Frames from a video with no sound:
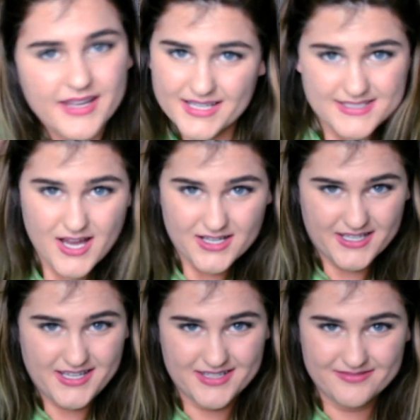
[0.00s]
it's all
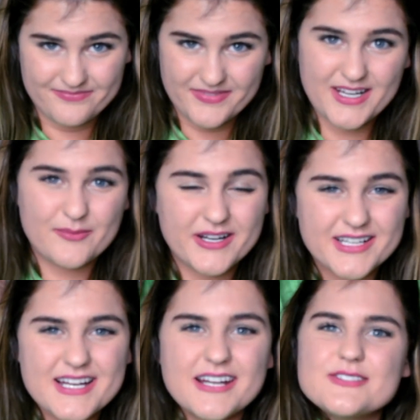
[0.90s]
good. And I'm wearing
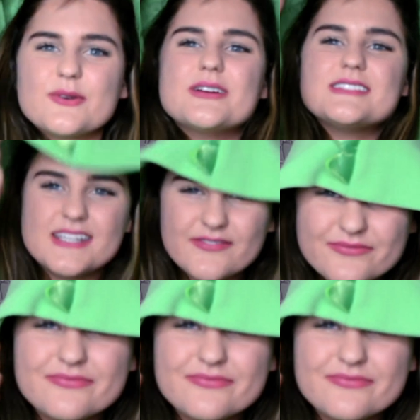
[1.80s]
a dinosaur onesie.